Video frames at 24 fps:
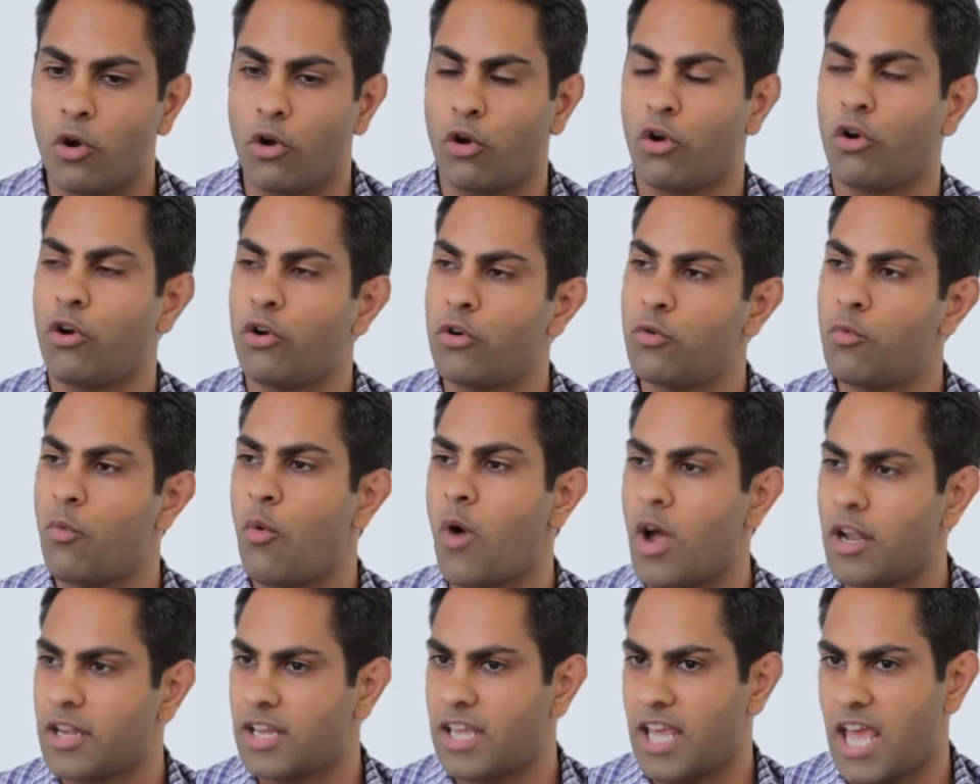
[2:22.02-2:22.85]
Earn
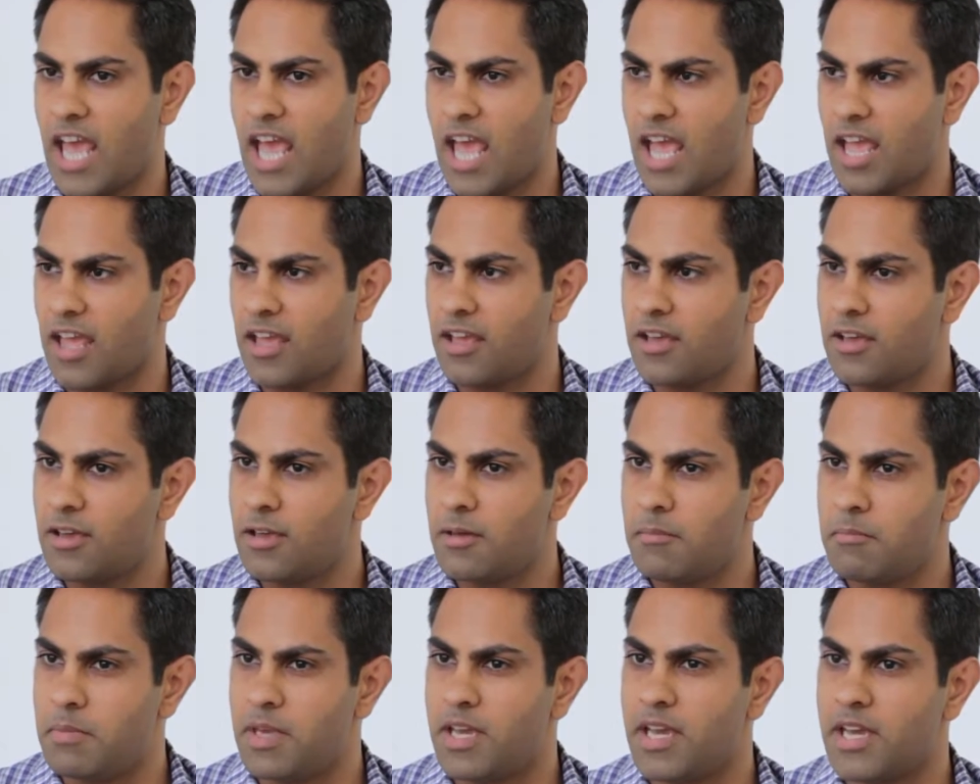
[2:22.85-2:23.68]
1K
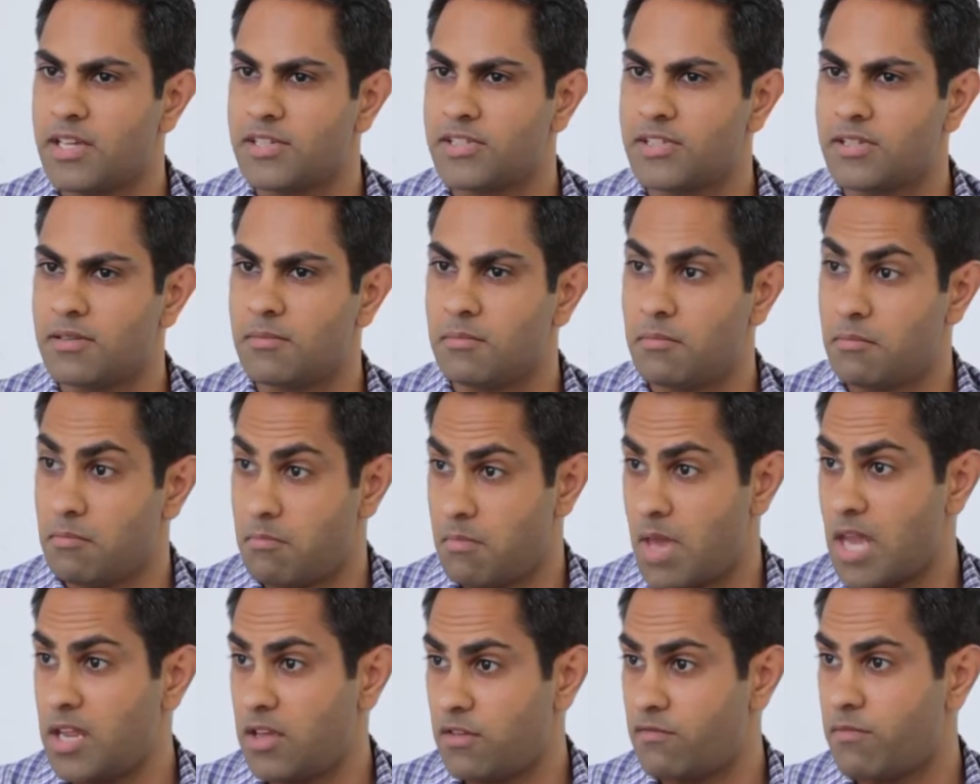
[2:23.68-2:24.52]
because
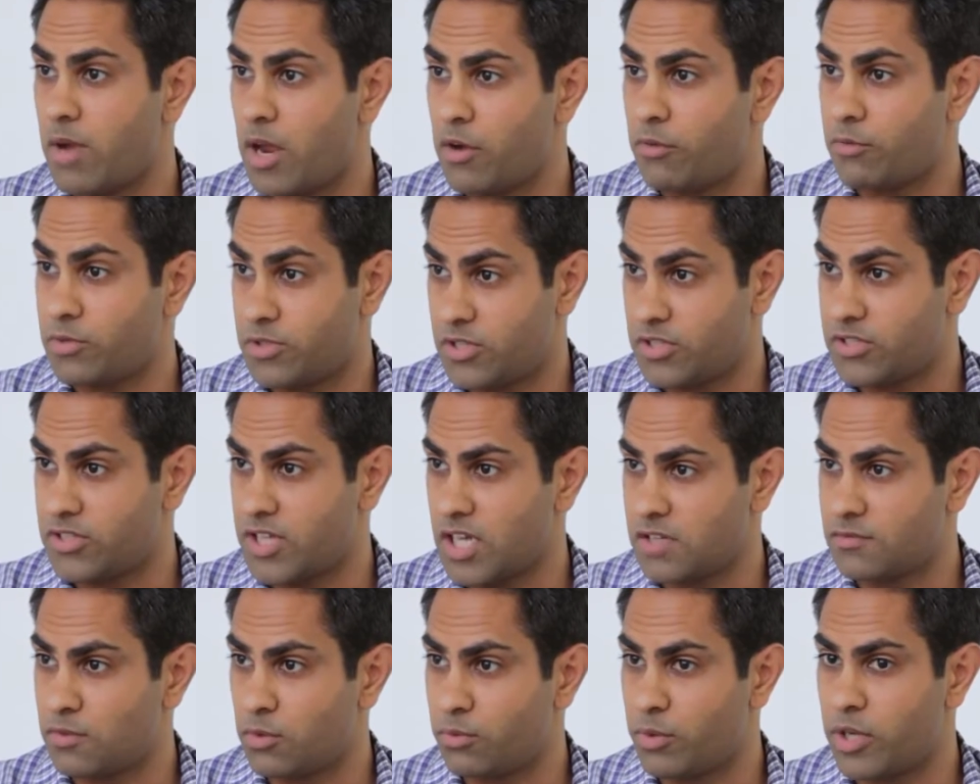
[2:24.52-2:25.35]
many of my
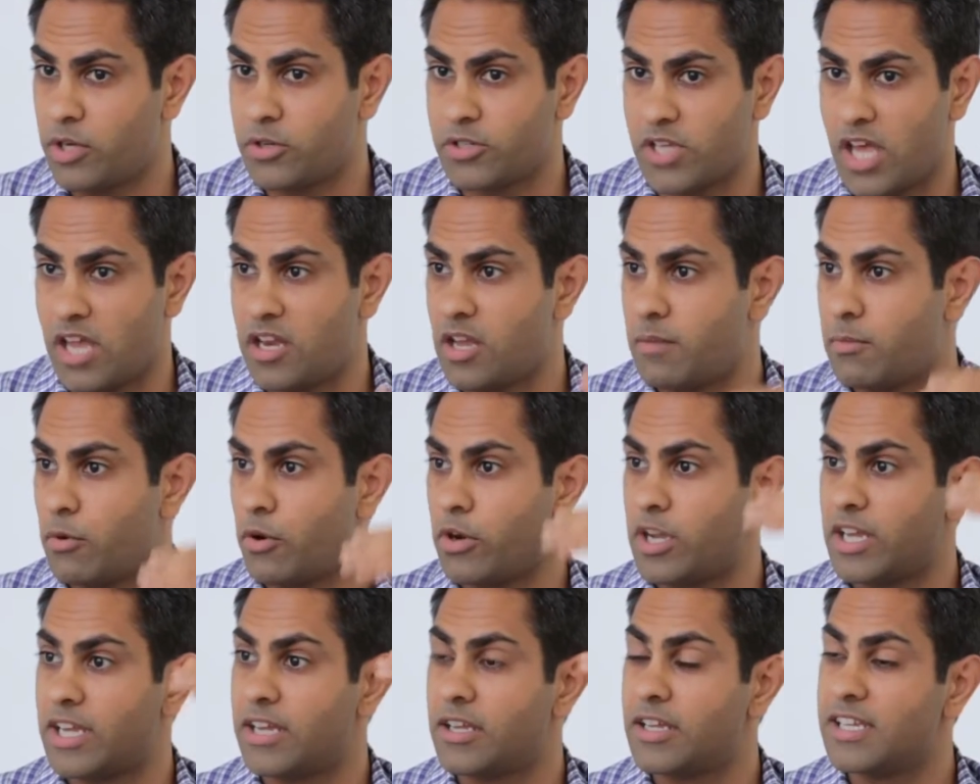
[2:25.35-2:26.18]
successful readers end up
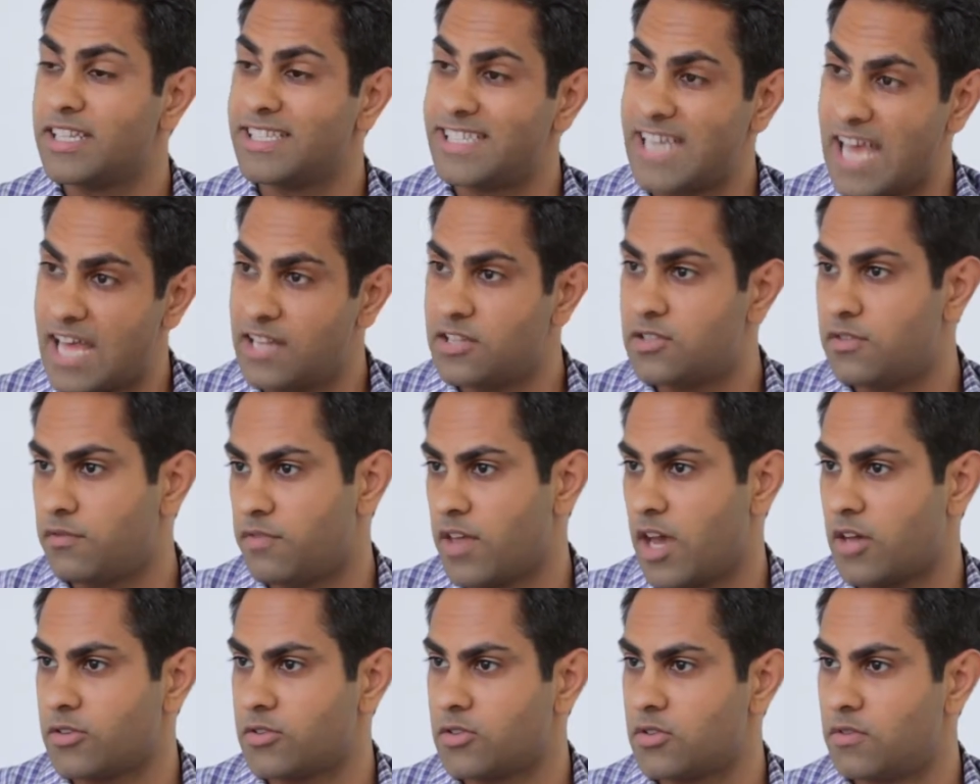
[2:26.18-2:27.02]
earning tens
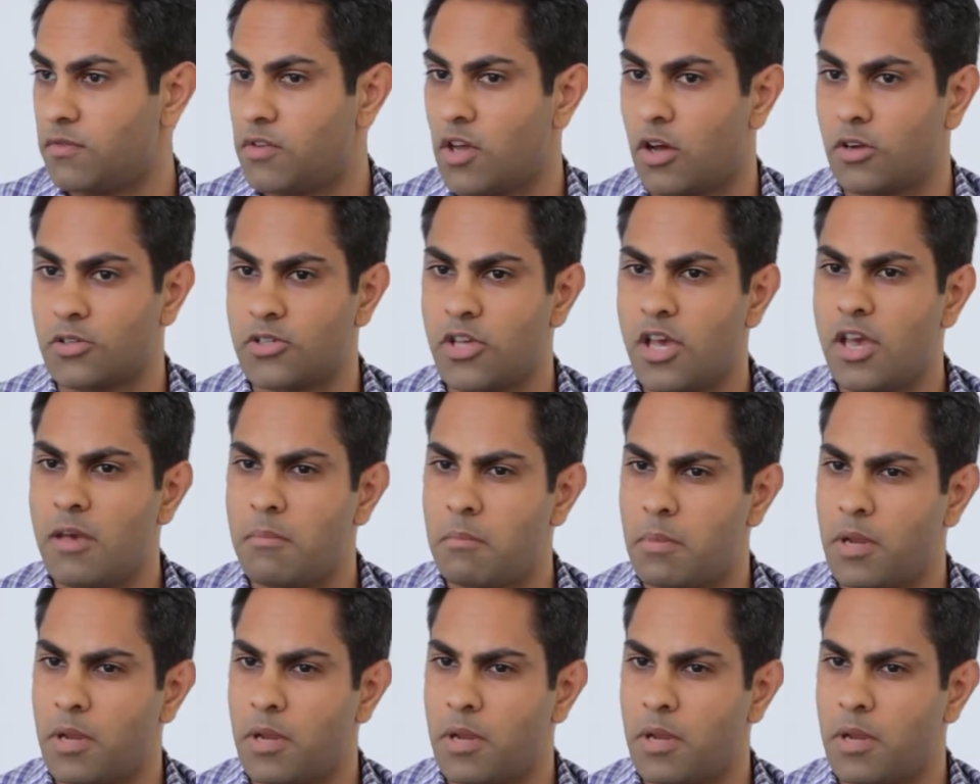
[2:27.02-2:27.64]
of thousands of dollars.